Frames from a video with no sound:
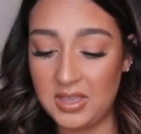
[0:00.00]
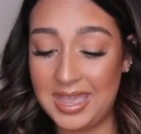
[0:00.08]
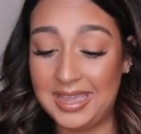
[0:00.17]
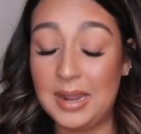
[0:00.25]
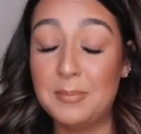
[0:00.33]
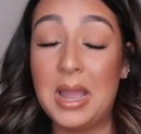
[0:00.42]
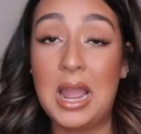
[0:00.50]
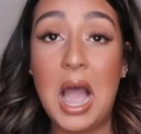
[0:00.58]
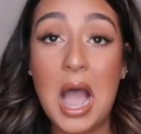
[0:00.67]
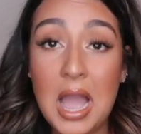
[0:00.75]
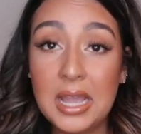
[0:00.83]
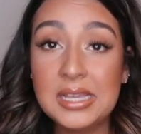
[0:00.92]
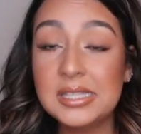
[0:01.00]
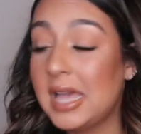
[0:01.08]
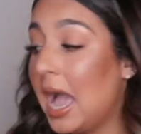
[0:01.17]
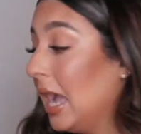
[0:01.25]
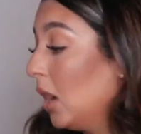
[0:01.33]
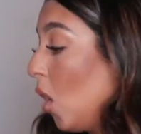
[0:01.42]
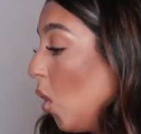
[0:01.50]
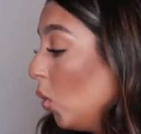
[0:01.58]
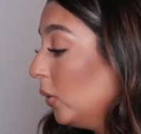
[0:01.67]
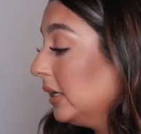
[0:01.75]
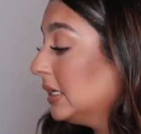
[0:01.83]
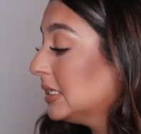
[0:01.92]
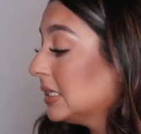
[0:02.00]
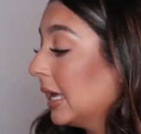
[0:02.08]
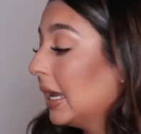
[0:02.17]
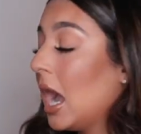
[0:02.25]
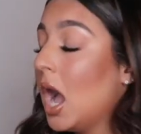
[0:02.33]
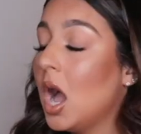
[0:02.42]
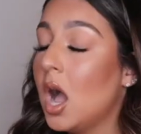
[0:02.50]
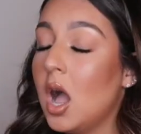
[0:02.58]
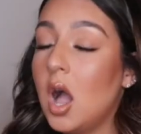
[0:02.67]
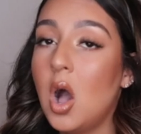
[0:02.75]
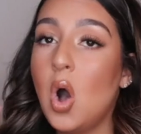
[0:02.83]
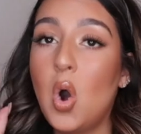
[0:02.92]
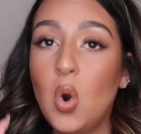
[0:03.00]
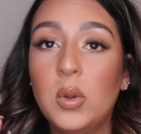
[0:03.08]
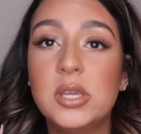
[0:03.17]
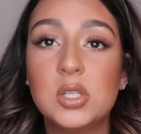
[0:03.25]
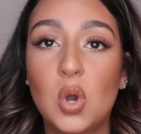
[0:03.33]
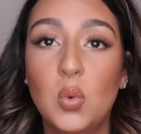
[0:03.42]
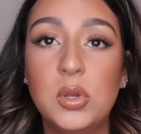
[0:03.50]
And my eyes, I always like always,